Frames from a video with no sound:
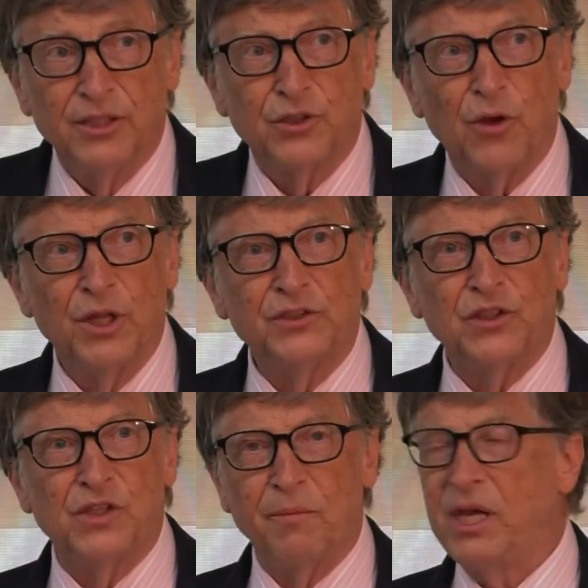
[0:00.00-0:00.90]
So
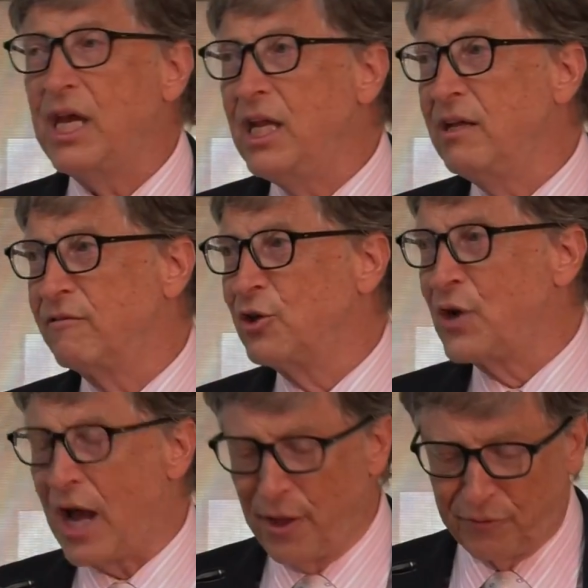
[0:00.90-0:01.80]
this is the beginning of
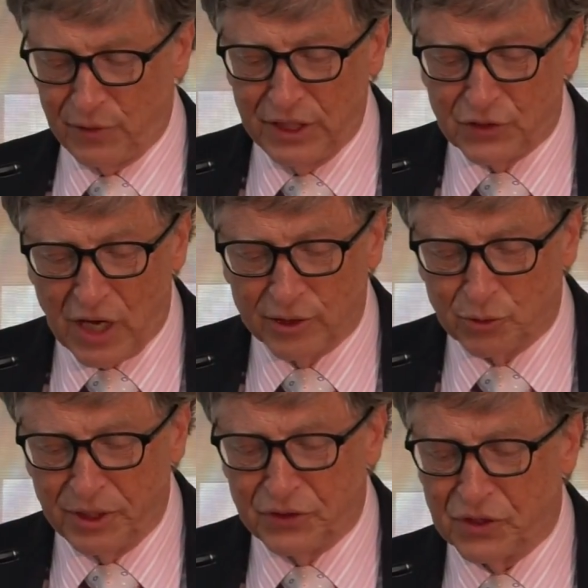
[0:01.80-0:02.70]
good health for these
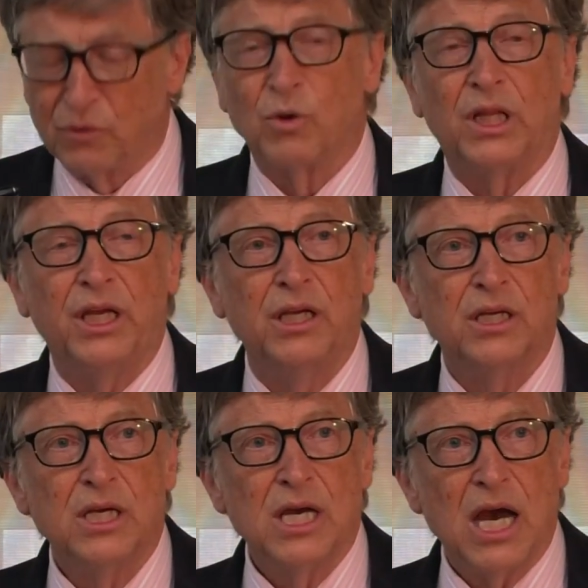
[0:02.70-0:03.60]
countries and
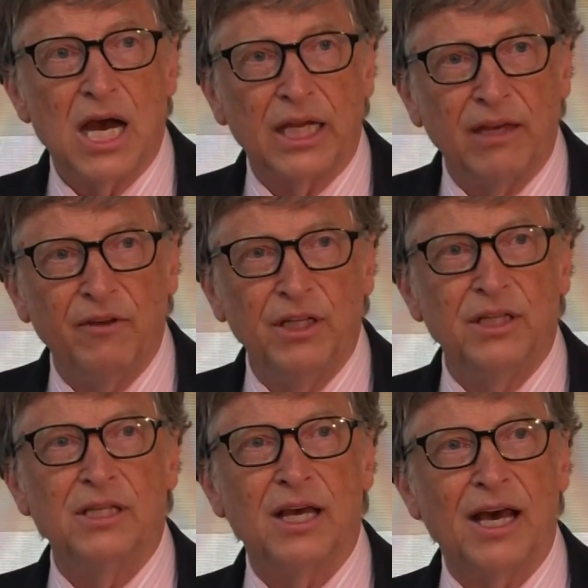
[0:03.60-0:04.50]
really
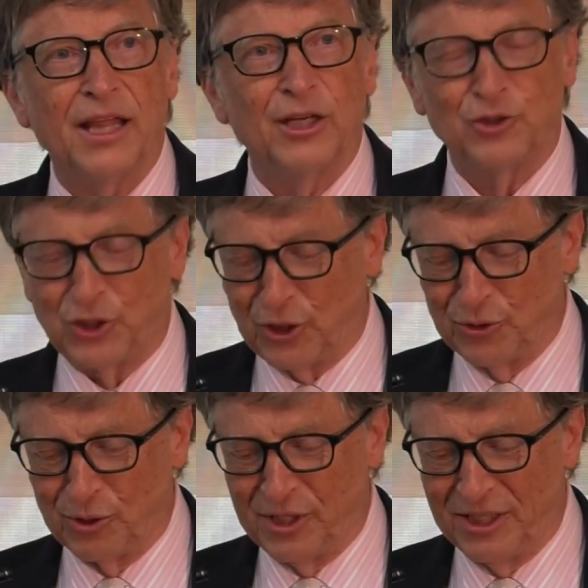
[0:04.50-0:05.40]
giving their
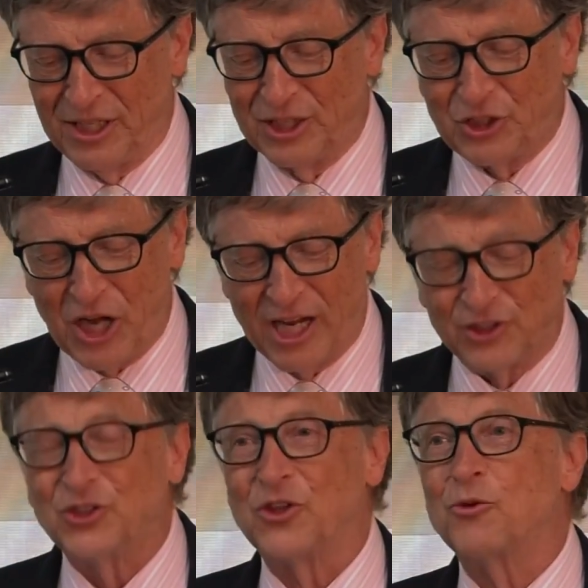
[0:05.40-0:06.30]
children a
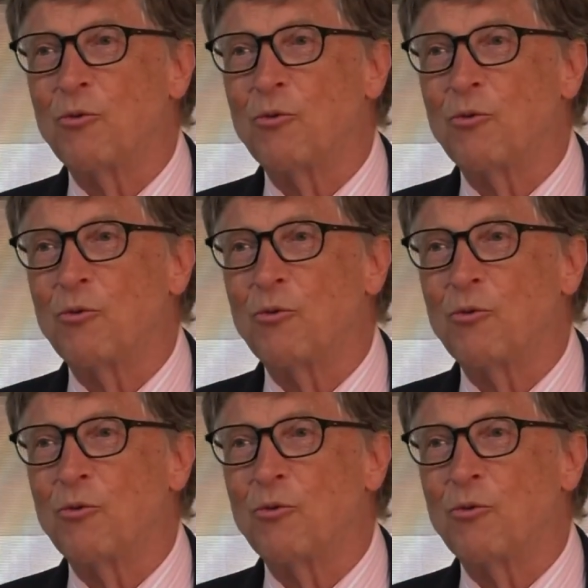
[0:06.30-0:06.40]
chance to